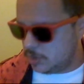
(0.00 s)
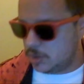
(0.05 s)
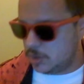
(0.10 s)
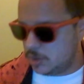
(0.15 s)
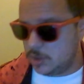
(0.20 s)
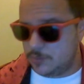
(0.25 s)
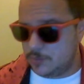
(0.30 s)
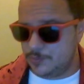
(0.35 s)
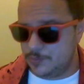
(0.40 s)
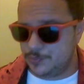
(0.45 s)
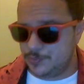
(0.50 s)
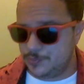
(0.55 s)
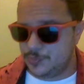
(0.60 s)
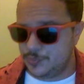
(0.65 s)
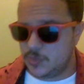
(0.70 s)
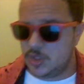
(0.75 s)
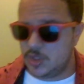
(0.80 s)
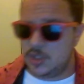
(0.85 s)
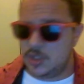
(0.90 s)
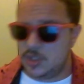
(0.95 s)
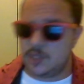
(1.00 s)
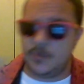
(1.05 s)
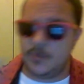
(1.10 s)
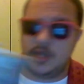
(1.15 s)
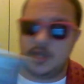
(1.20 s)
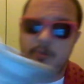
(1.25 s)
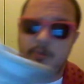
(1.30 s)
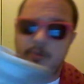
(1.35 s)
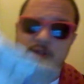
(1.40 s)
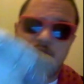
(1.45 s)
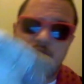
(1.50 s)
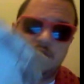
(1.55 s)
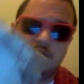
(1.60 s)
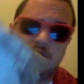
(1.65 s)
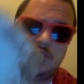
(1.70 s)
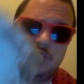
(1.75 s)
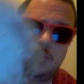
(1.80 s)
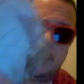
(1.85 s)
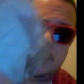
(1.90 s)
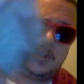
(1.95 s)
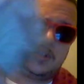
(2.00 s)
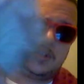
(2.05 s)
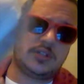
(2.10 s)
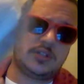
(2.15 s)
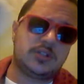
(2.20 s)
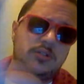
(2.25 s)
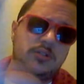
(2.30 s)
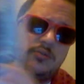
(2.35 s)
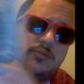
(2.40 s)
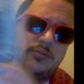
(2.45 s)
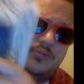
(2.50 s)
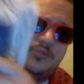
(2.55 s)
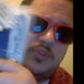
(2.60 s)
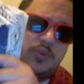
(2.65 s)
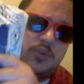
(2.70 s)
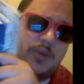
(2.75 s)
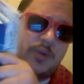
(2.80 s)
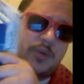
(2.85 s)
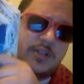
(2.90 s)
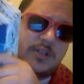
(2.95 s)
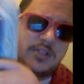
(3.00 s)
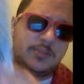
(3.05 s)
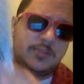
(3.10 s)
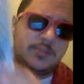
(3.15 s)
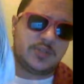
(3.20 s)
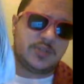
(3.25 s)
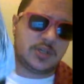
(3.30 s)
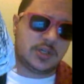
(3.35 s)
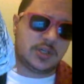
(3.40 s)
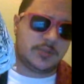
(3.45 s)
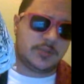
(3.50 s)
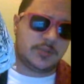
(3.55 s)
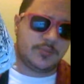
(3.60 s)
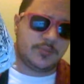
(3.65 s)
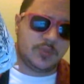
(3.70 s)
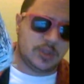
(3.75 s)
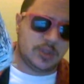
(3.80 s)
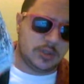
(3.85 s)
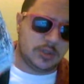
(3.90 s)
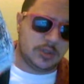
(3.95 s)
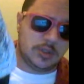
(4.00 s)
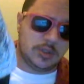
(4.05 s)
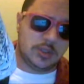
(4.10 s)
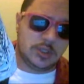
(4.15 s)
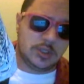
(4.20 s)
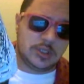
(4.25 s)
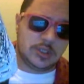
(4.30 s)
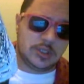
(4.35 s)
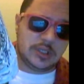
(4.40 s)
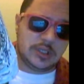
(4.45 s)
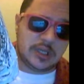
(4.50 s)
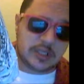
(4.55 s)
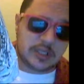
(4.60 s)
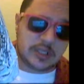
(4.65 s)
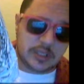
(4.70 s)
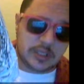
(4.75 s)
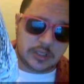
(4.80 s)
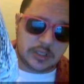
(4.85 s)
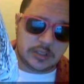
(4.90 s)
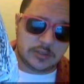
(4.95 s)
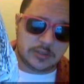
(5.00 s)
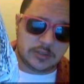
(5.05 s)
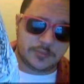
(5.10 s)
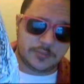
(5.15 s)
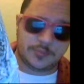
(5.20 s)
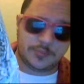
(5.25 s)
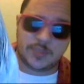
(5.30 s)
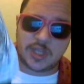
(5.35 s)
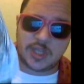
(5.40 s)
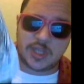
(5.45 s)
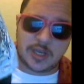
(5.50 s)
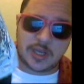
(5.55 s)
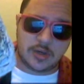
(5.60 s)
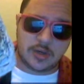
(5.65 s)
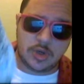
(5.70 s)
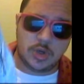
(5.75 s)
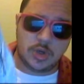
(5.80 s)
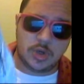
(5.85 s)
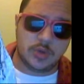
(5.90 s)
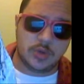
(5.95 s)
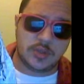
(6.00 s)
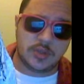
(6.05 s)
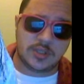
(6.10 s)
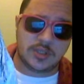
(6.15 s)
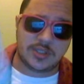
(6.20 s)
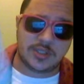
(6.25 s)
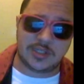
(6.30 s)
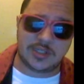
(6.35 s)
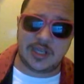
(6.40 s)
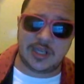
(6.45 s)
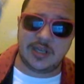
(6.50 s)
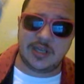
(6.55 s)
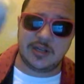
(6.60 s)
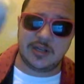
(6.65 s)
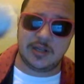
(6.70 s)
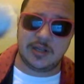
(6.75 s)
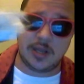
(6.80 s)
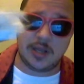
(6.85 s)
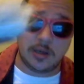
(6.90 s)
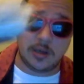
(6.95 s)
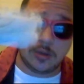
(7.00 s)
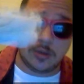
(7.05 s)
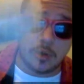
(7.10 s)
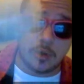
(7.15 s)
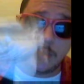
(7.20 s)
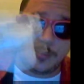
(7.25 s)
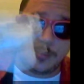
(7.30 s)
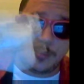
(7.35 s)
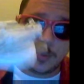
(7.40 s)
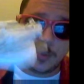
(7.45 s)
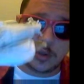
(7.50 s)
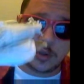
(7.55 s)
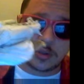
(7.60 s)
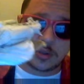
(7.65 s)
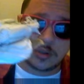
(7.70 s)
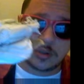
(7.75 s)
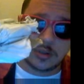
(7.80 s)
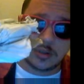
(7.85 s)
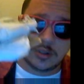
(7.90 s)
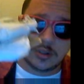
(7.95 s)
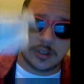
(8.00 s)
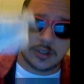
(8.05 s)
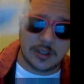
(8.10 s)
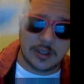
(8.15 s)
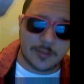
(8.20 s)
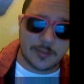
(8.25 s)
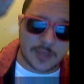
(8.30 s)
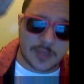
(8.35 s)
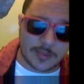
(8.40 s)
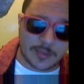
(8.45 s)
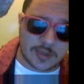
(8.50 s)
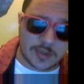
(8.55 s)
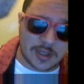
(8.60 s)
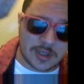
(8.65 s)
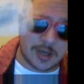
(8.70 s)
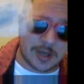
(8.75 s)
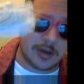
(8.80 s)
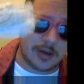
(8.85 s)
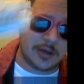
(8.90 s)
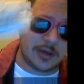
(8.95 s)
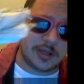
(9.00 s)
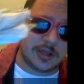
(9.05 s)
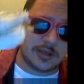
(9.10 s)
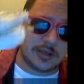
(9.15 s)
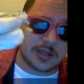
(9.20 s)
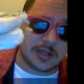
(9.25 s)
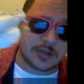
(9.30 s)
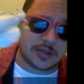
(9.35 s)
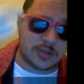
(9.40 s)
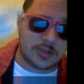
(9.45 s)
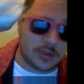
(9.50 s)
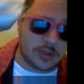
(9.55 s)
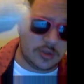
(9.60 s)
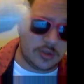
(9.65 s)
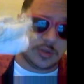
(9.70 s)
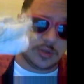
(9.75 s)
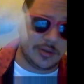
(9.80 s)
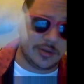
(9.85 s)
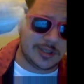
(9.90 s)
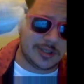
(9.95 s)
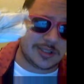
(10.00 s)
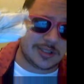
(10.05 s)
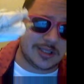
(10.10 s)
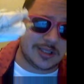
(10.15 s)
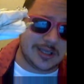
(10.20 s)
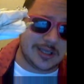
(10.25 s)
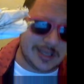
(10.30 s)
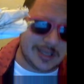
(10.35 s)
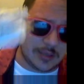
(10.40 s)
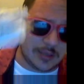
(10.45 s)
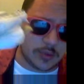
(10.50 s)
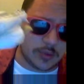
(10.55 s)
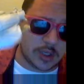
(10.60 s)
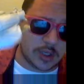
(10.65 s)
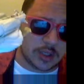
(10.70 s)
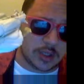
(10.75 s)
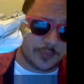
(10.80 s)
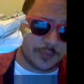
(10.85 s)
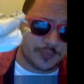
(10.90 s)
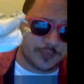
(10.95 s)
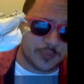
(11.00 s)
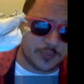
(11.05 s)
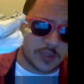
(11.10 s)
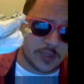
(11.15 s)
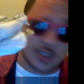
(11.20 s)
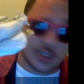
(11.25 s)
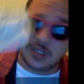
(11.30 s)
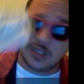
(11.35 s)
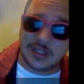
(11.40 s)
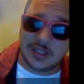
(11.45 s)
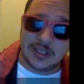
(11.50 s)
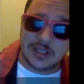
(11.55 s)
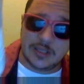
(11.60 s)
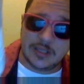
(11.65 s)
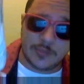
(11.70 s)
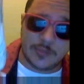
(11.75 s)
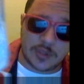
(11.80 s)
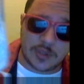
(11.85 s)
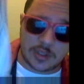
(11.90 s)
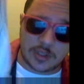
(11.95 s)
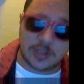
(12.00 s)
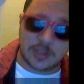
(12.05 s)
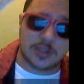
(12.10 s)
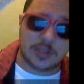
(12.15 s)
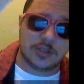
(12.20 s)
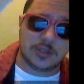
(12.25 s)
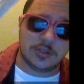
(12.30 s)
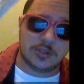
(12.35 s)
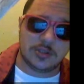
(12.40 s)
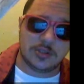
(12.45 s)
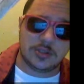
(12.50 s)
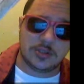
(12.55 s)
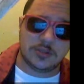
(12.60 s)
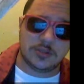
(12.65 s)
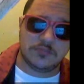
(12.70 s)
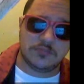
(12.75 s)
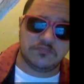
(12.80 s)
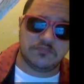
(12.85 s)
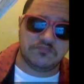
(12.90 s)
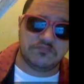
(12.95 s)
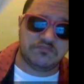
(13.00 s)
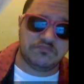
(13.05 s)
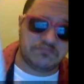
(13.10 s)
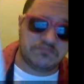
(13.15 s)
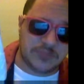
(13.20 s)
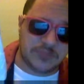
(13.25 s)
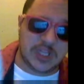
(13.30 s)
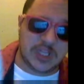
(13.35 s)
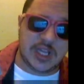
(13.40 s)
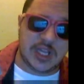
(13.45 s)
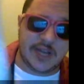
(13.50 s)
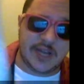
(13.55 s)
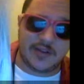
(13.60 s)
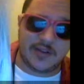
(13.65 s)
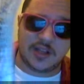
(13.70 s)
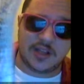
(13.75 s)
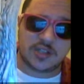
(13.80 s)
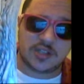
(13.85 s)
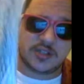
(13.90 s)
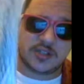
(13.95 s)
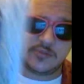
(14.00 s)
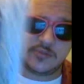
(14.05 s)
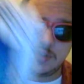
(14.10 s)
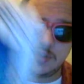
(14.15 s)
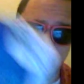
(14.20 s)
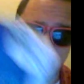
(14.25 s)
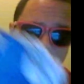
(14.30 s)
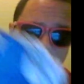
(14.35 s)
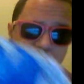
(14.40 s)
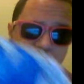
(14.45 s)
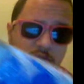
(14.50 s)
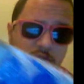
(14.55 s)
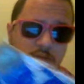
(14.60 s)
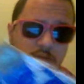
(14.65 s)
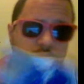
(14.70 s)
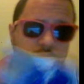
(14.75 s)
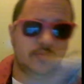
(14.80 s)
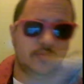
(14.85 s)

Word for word: yeah, it's been on my to-do list for quite some time. Again, I know this is technically a notebook, but I'm calling it a to-do list anyway, because I have a lot of stuff to talk about.